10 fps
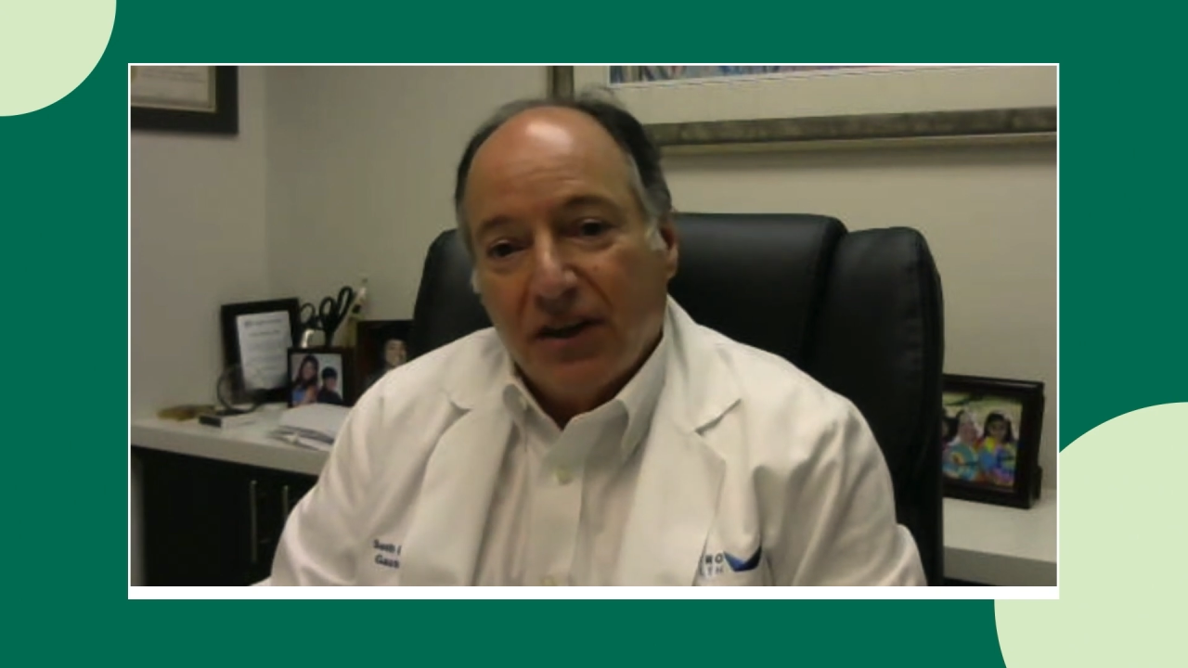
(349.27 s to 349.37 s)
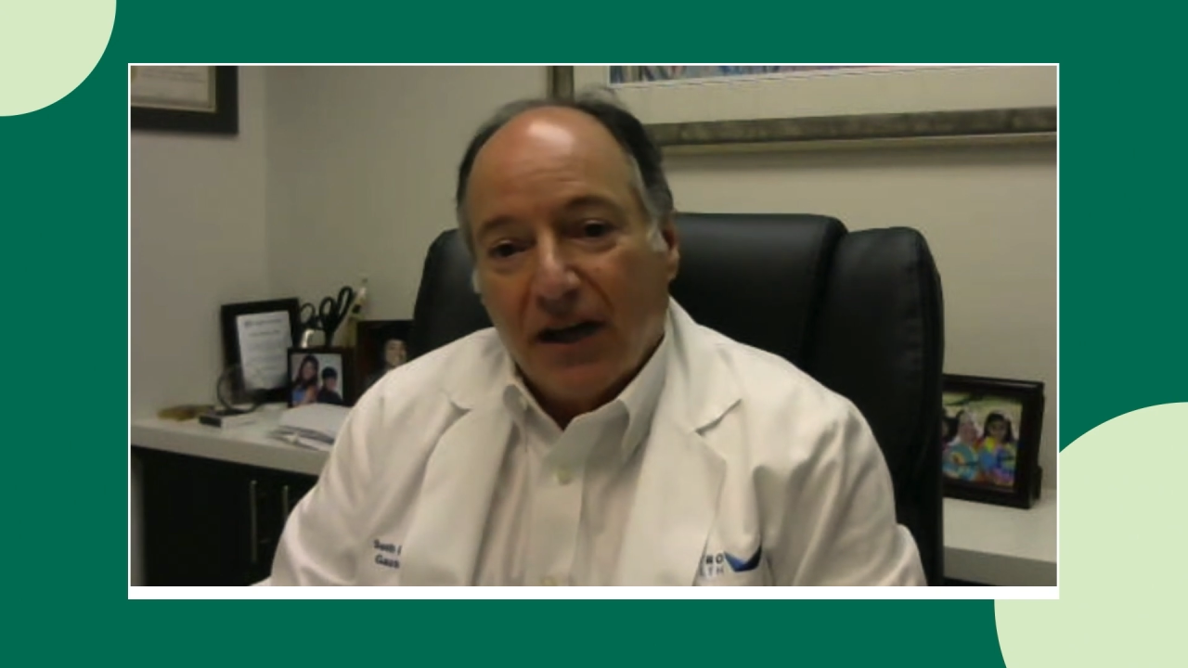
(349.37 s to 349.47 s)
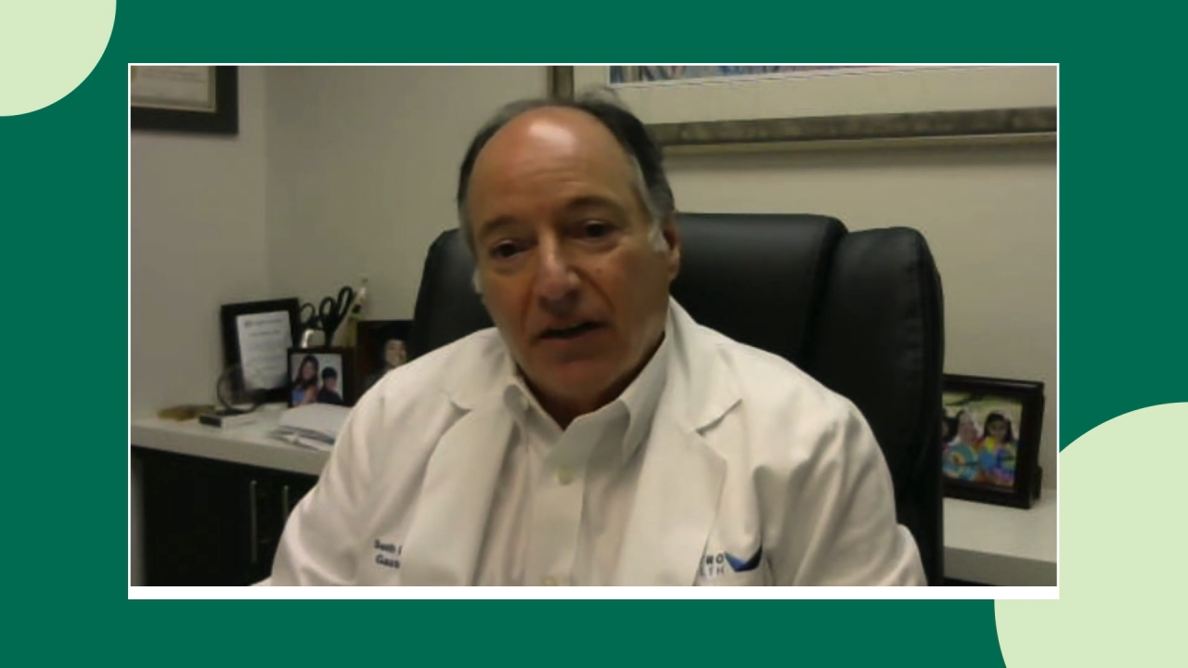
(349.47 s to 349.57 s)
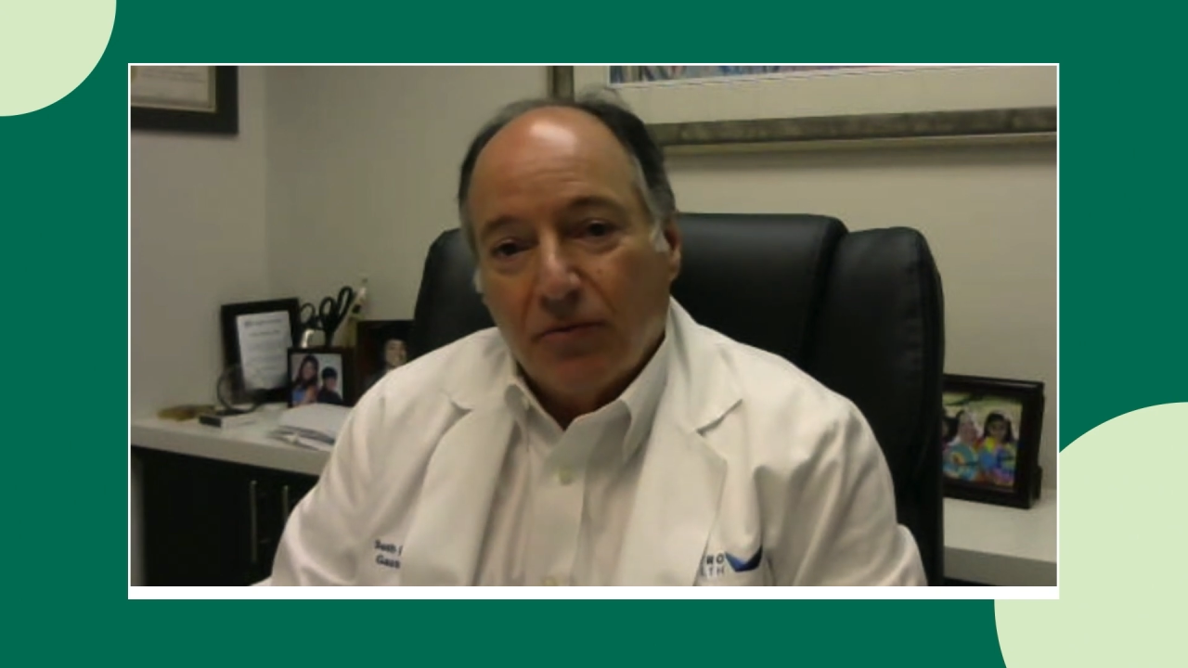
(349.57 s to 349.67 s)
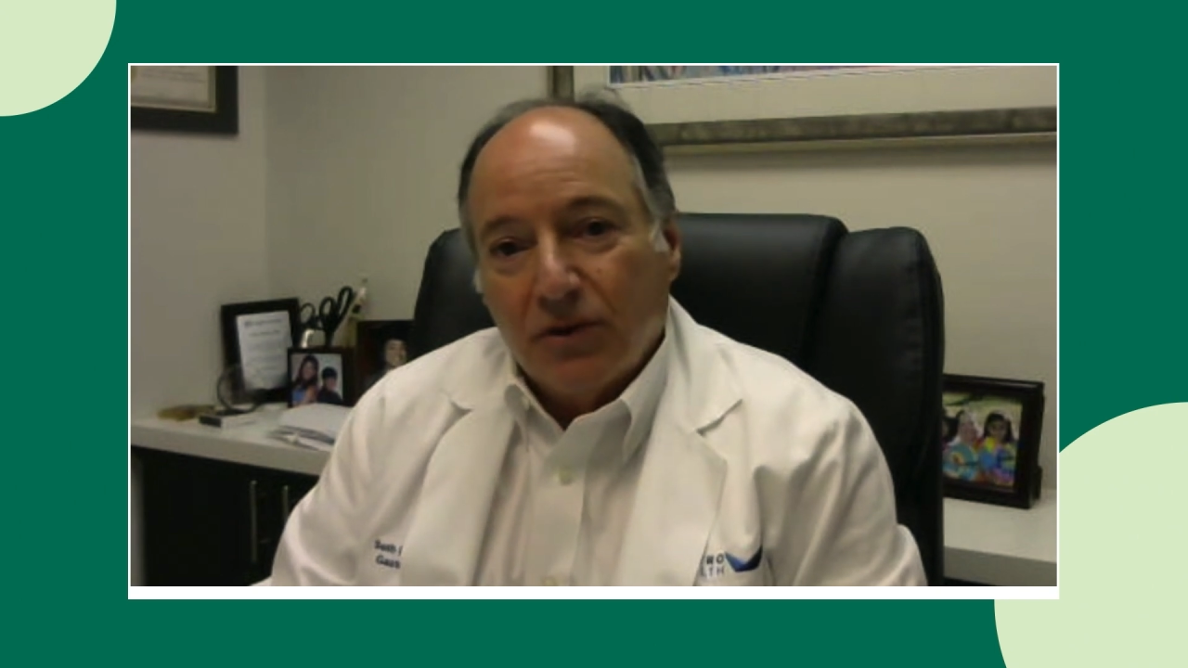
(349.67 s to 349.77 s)

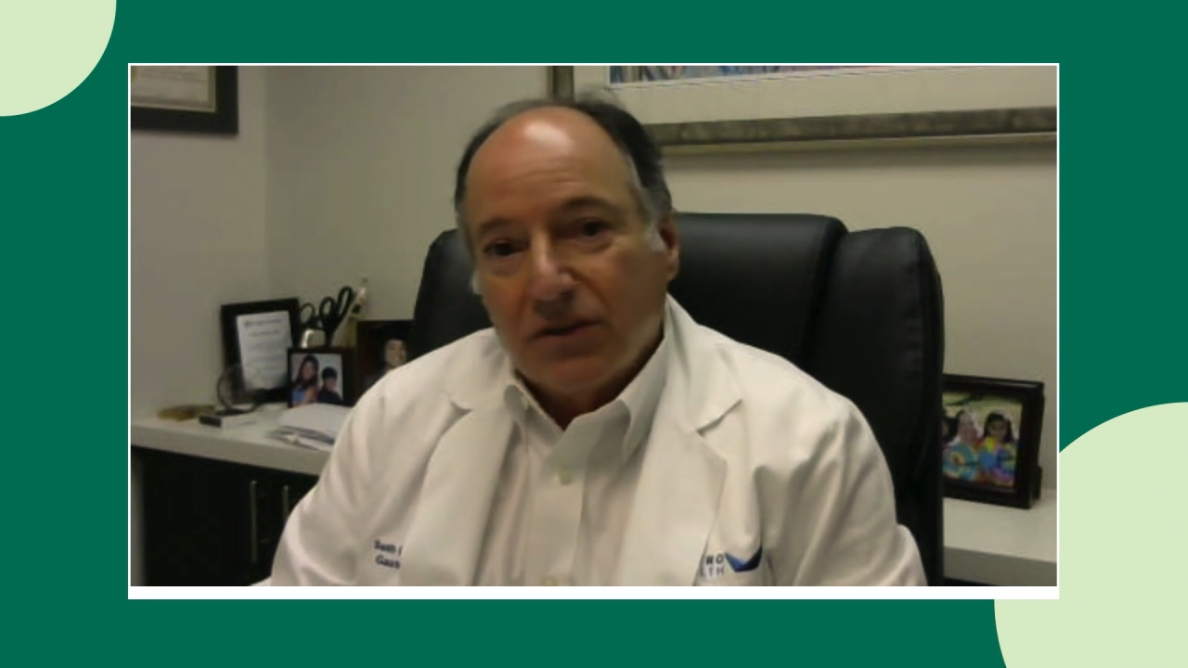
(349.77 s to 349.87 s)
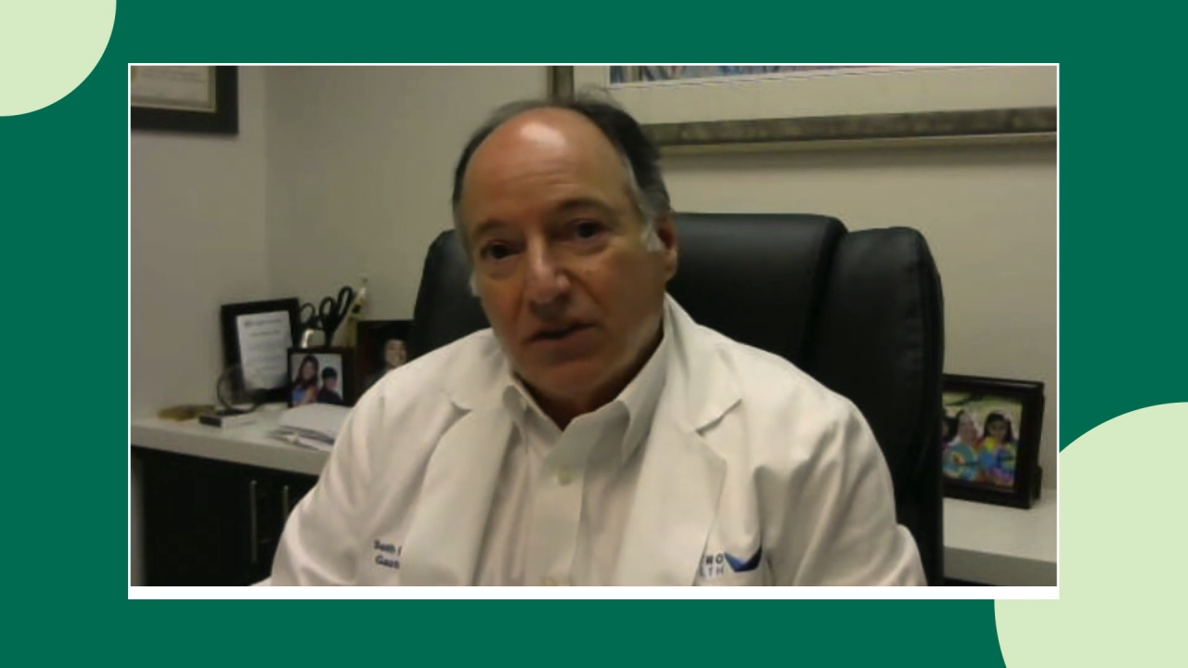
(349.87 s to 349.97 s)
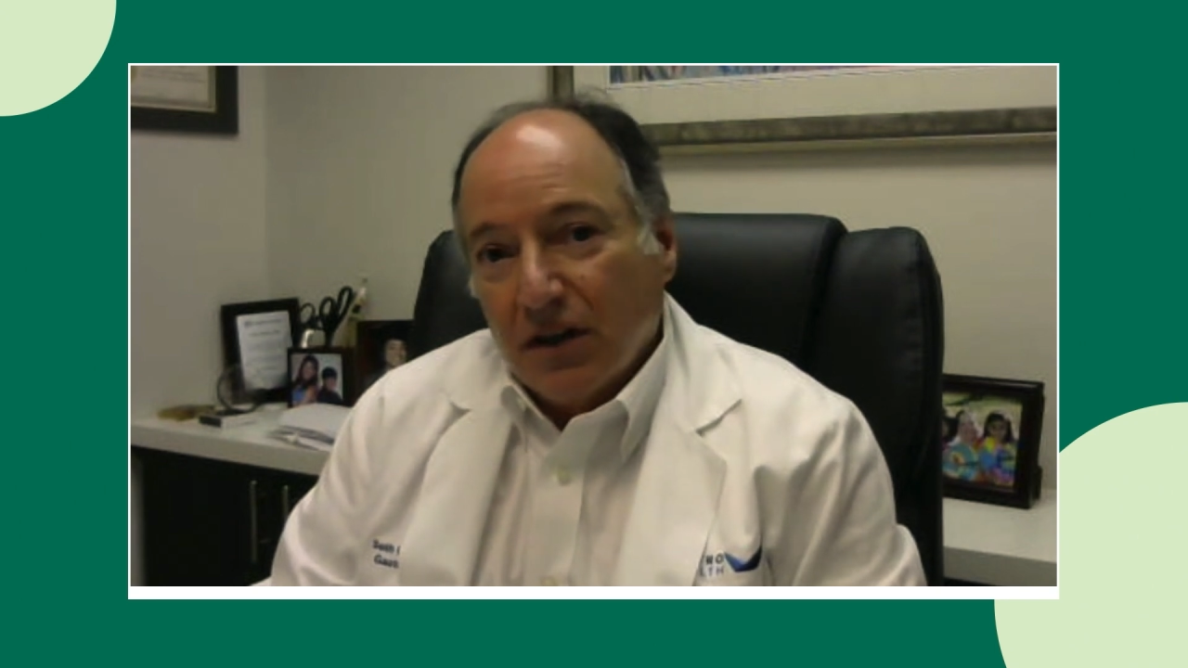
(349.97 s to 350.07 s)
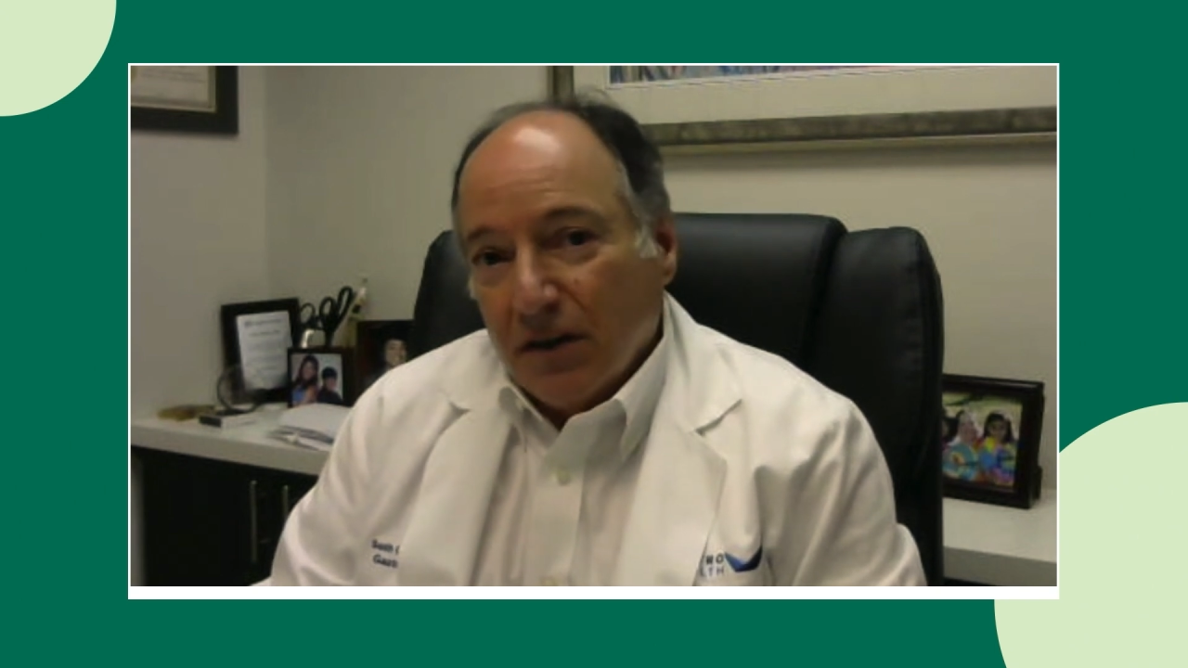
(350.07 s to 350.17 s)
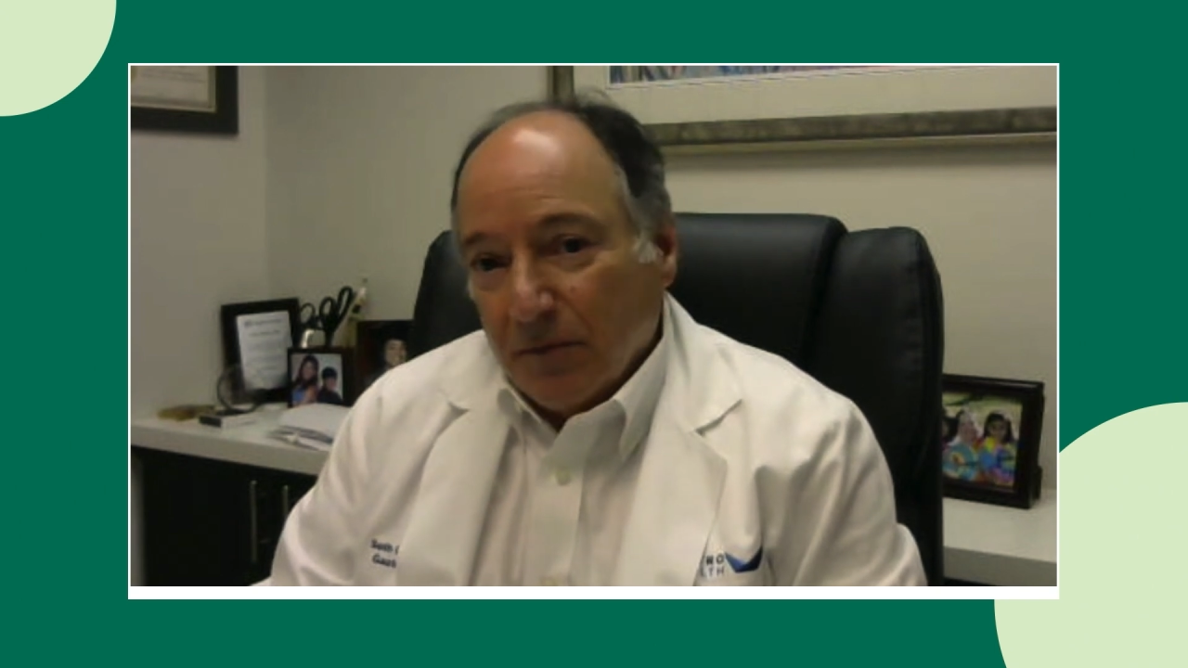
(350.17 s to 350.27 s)
that, which